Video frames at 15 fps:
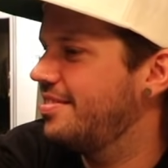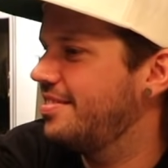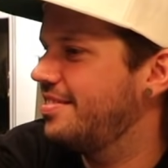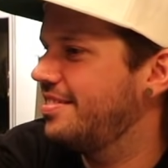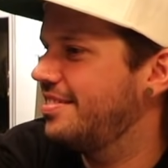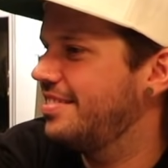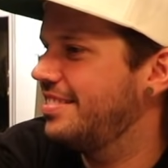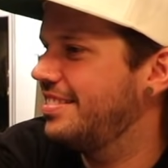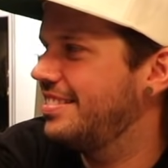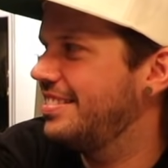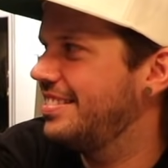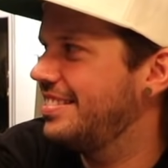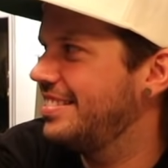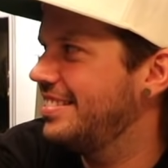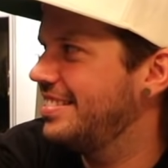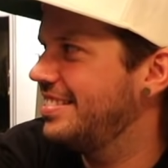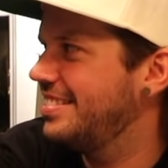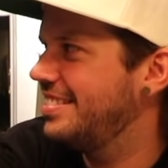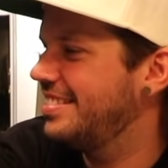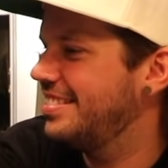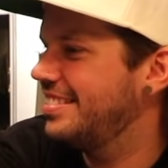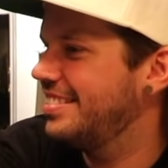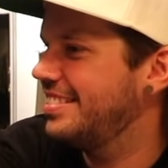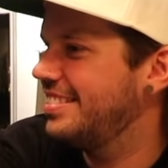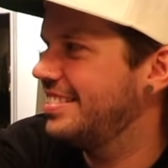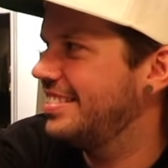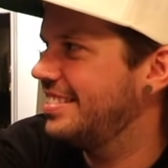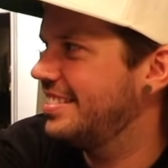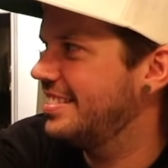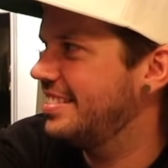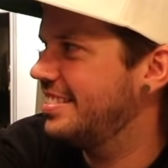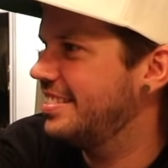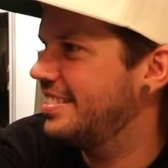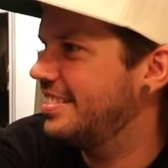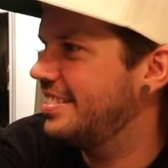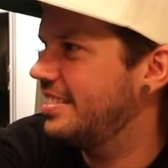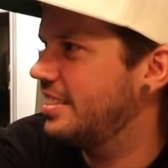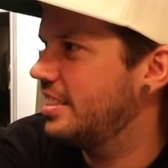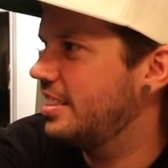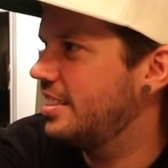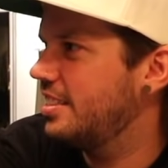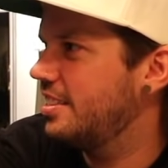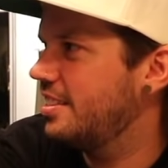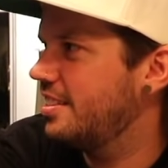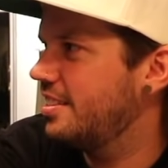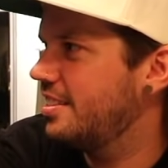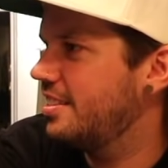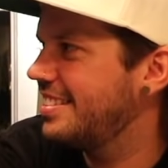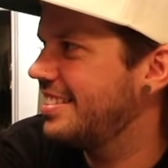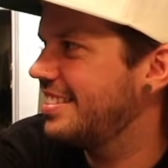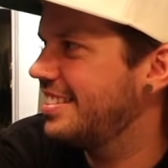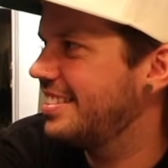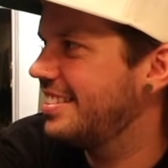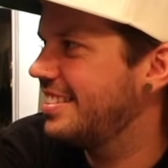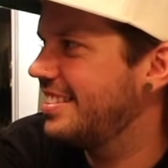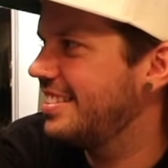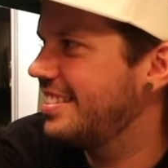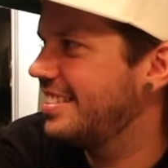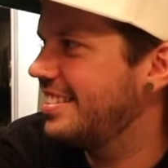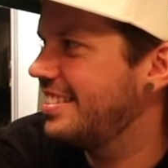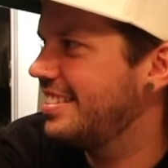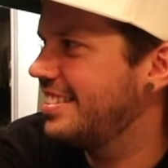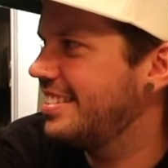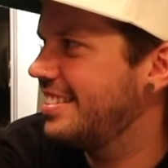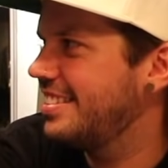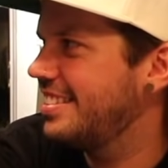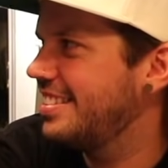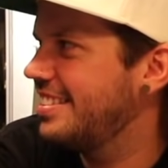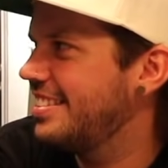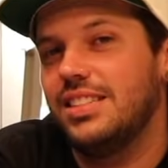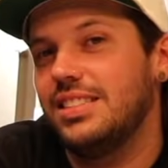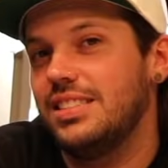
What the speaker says: (silent)